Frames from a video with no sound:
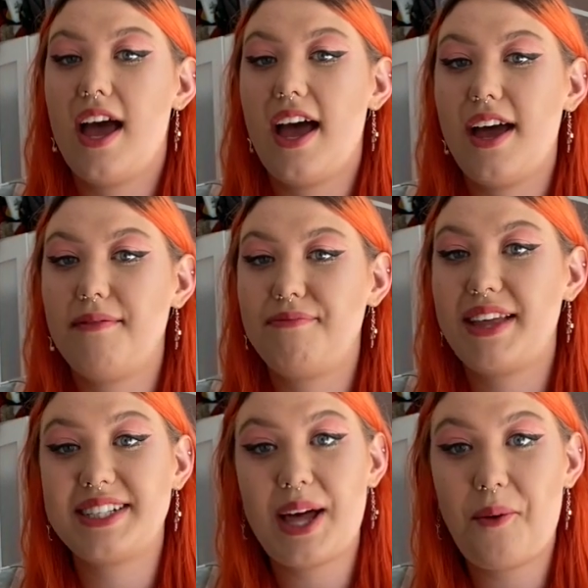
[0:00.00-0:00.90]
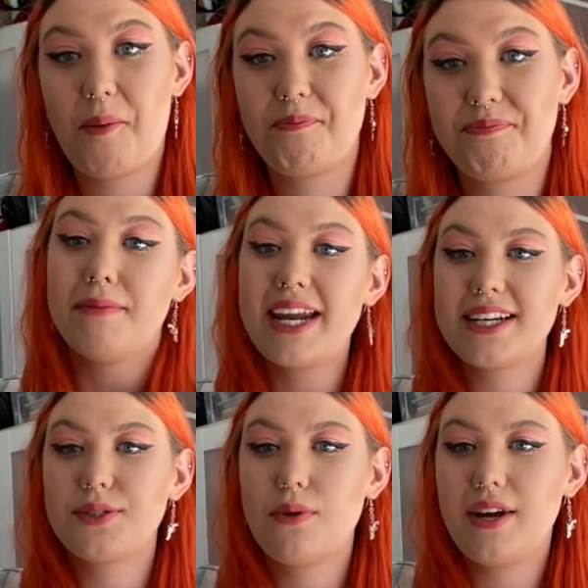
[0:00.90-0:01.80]
that's that one. My
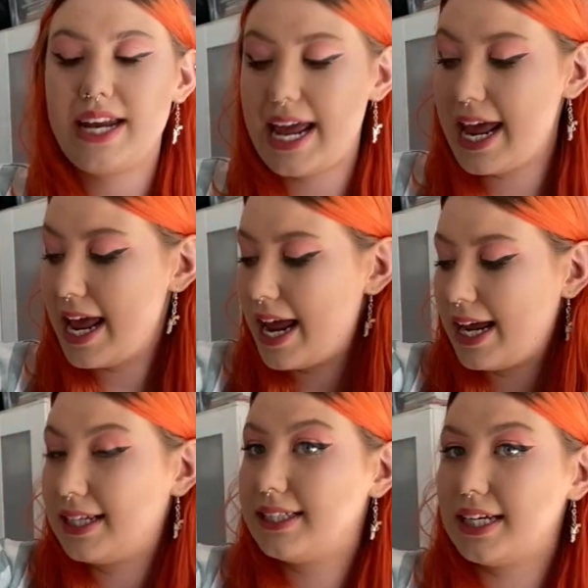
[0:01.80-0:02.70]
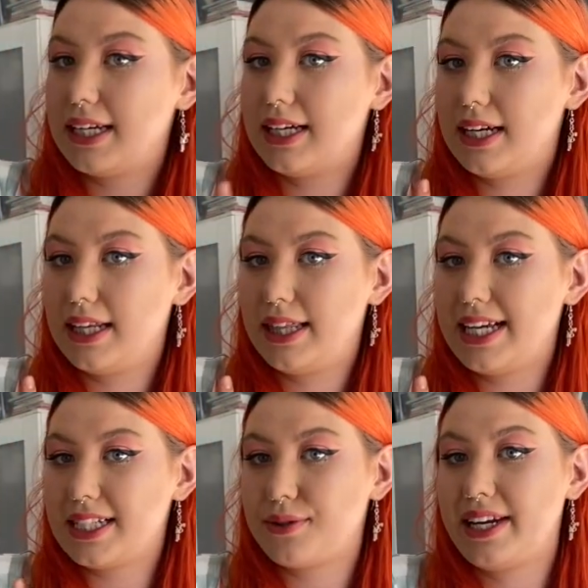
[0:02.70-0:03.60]
next one is
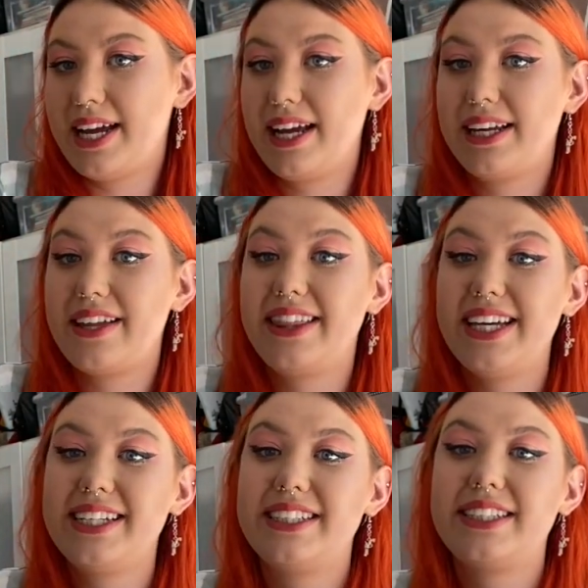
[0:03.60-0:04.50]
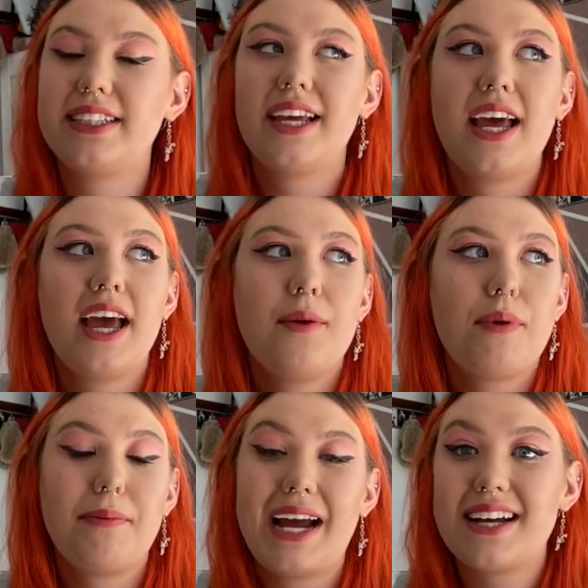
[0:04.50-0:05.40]
this one here. Now this
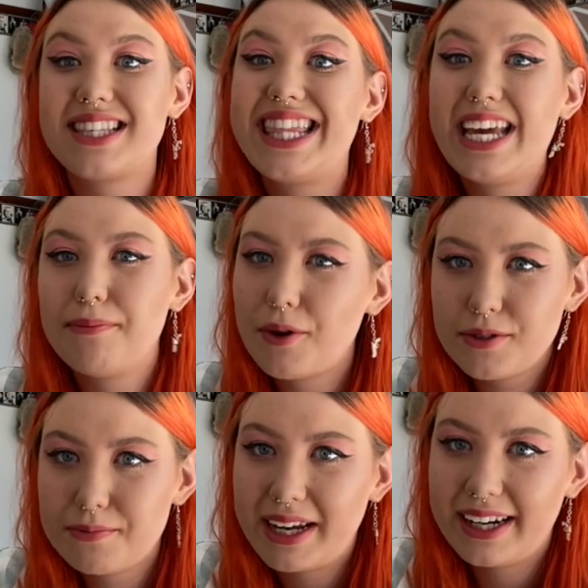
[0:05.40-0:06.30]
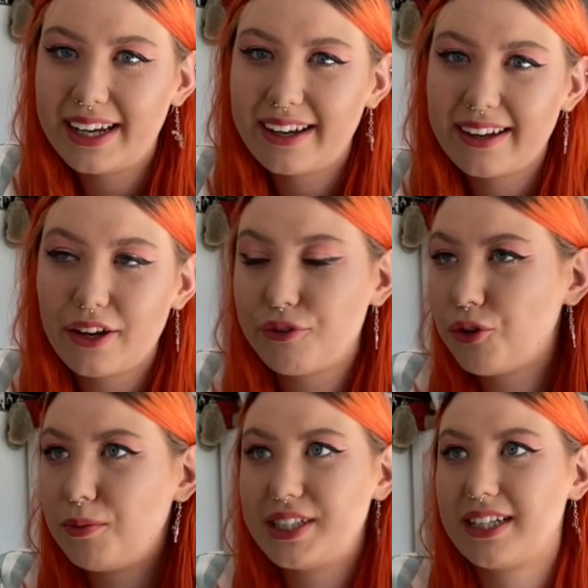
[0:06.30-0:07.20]
probably has the most meaning of
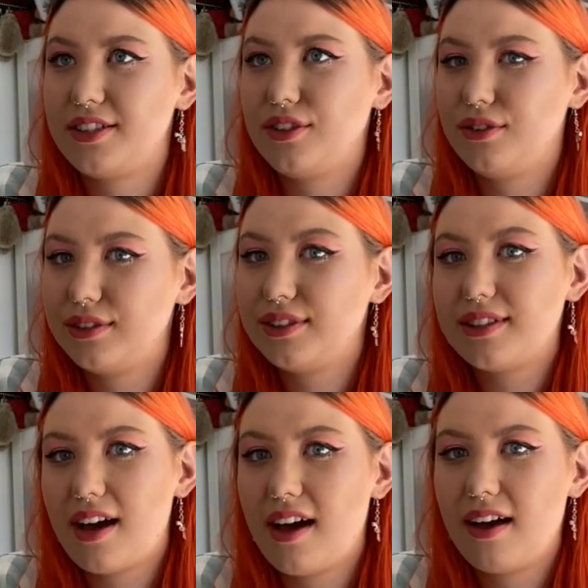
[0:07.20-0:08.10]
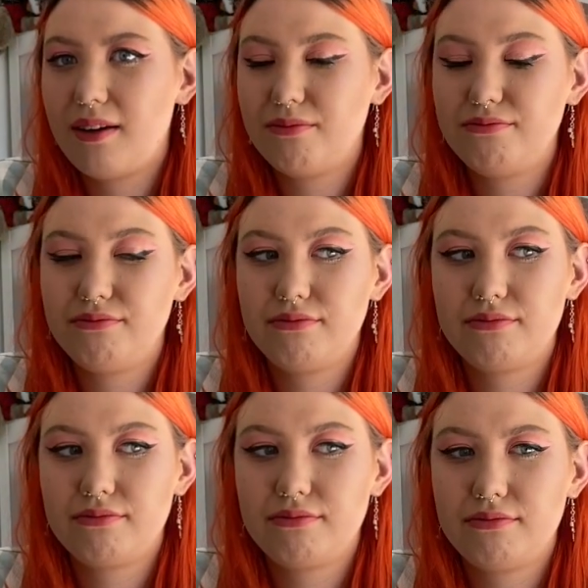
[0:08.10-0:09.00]
all my tattoos. Is
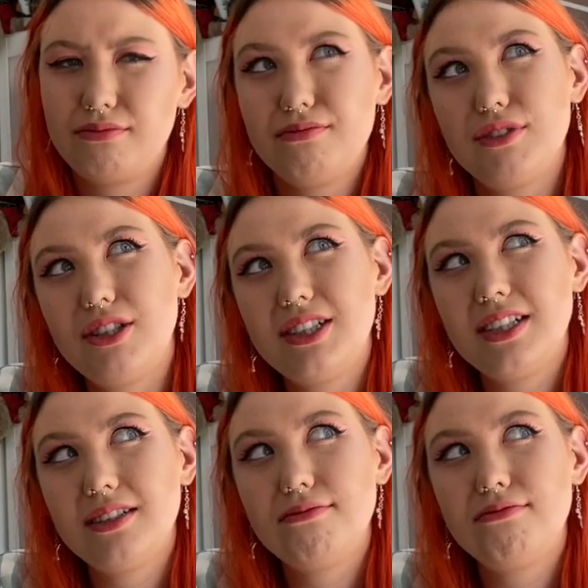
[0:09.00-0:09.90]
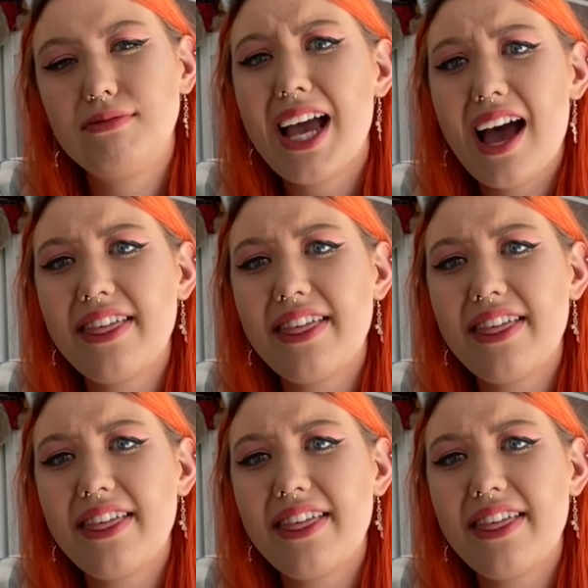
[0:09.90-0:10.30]
it? Yeah,